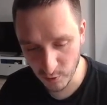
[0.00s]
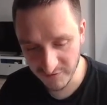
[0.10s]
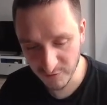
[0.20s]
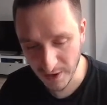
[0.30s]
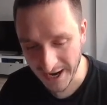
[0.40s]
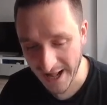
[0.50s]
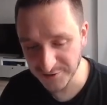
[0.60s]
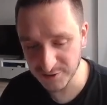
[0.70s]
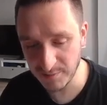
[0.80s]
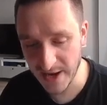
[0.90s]
with
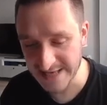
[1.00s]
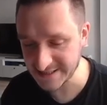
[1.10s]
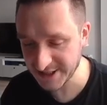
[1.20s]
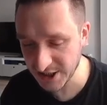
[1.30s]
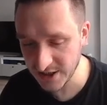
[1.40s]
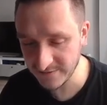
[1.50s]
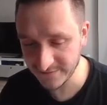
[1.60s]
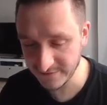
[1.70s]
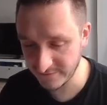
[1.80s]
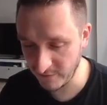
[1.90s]
100 plus ETH
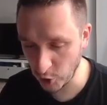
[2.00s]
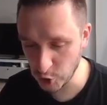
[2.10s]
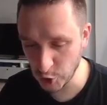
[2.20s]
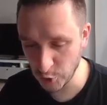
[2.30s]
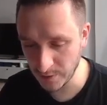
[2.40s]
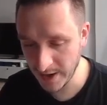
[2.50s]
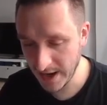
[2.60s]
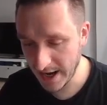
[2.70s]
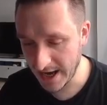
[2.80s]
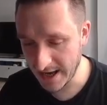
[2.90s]
volume,
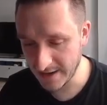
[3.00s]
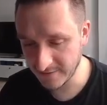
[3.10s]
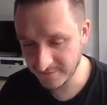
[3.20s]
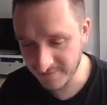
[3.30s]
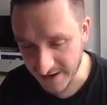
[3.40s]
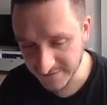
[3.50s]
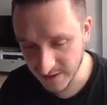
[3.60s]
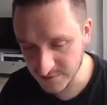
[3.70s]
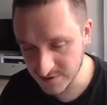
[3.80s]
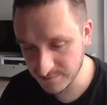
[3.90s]

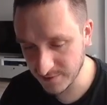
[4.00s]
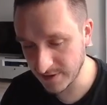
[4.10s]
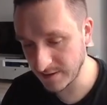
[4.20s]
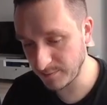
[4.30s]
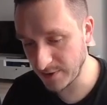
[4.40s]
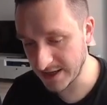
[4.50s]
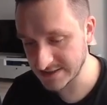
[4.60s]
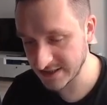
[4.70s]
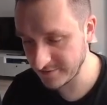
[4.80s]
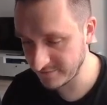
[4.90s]
5,000
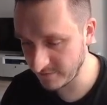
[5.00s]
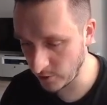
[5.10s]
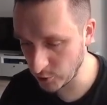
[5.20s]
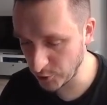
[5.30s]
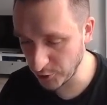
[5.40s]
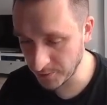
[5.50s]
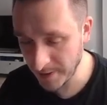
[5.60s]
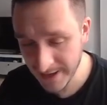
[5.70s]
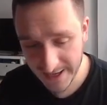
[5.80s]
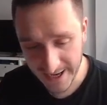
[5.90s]
plus ETH volume,
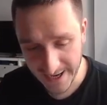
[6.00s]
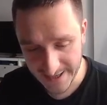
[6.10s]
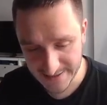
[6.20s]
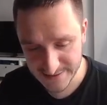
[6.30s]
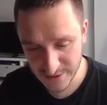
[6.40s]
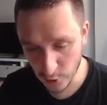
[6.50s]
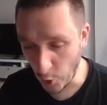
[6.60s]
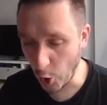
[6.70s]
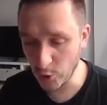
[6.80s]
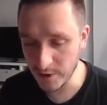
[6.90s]
so
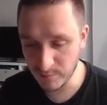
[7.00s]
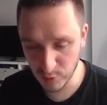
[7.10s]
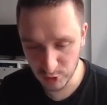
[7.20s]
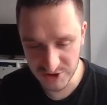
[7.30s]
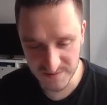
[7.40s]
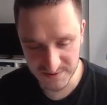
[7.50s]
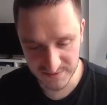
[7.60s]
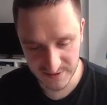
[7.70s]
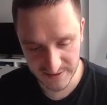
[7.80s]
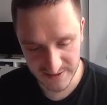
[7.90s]
all the blue chips
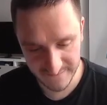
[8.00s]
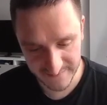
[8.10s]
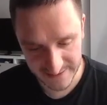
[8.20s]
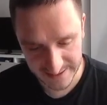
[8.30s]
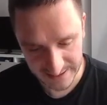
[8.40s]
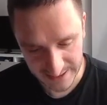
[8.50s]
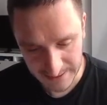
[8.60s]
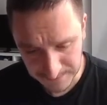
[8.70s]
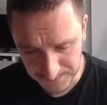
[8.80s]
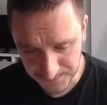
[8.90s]
definitely,